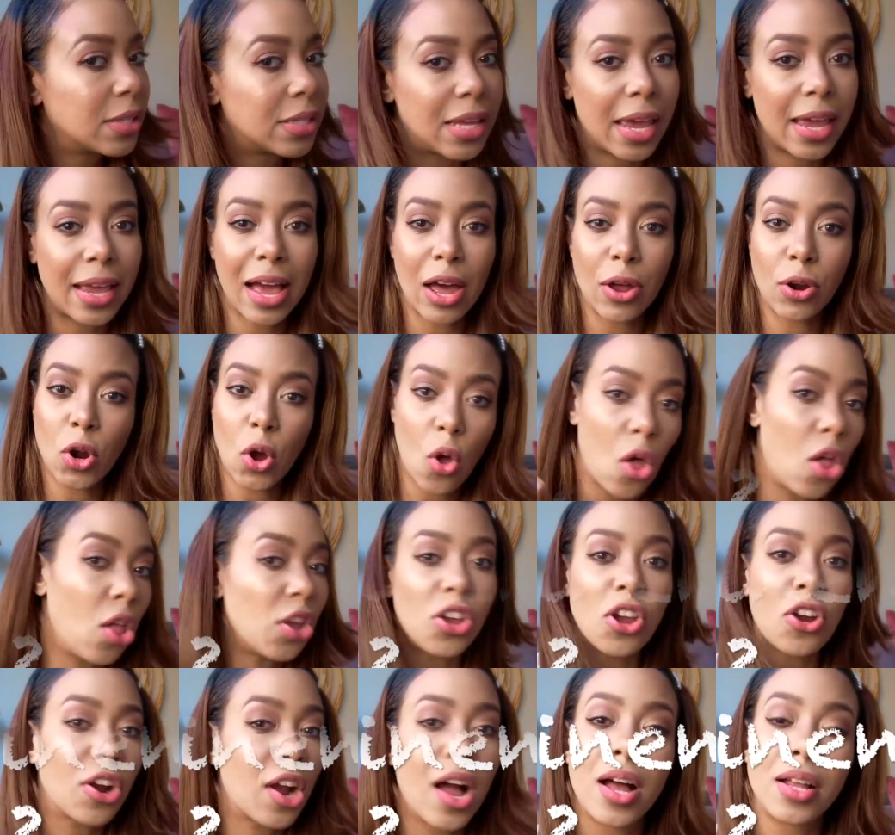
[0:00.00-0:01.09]
Take out all
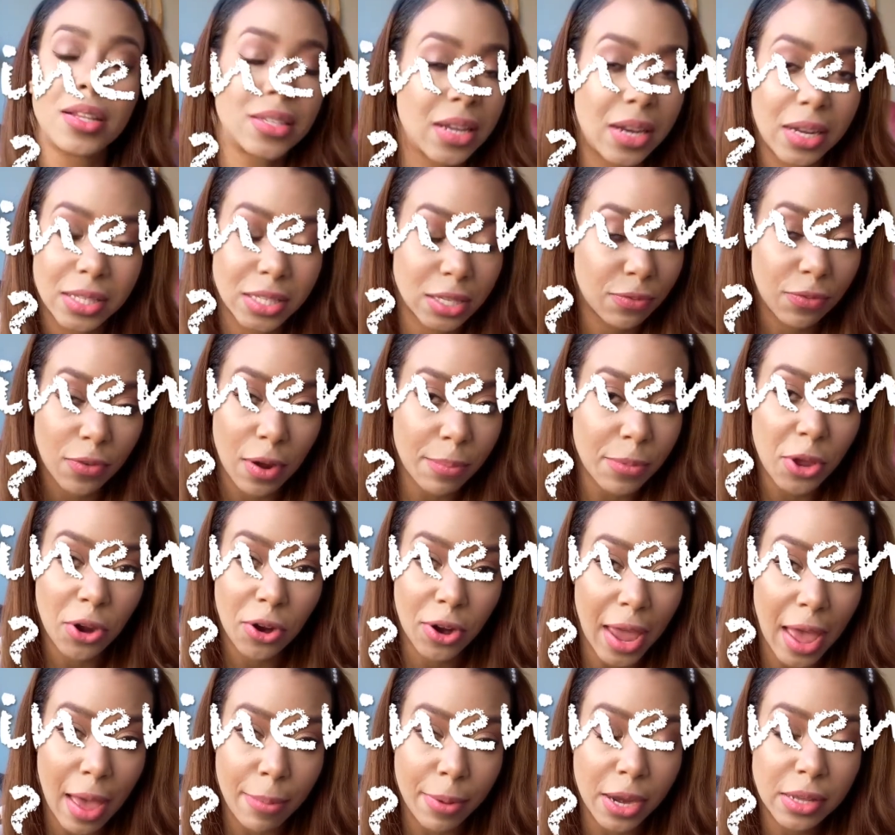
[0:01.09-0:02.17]
your continents from your
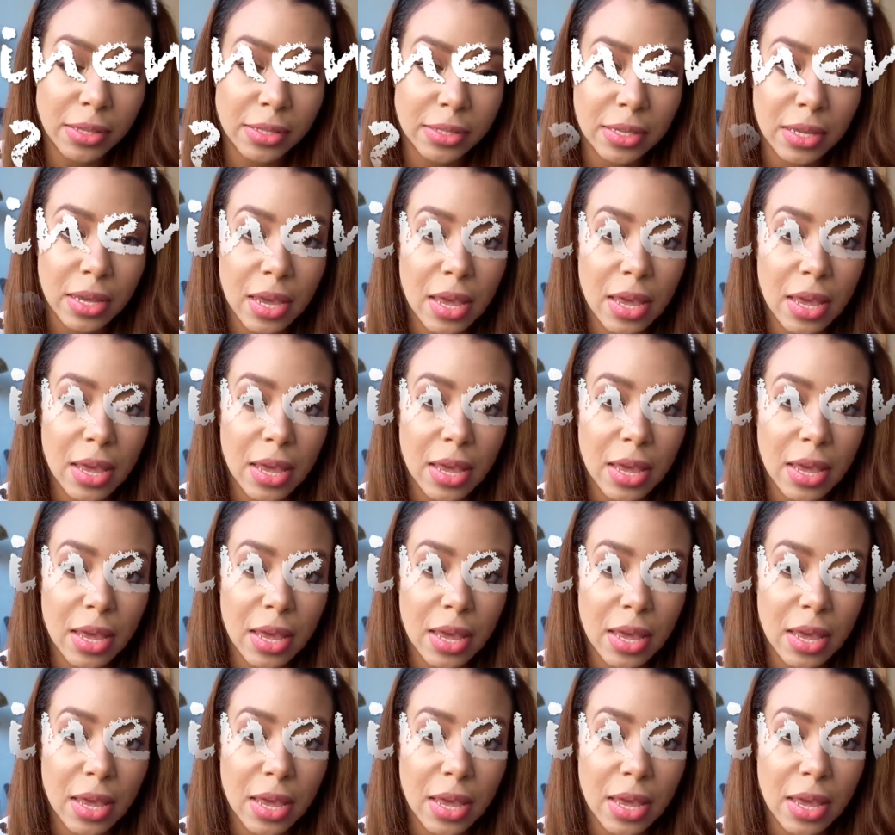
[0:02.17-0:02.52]
cabinets.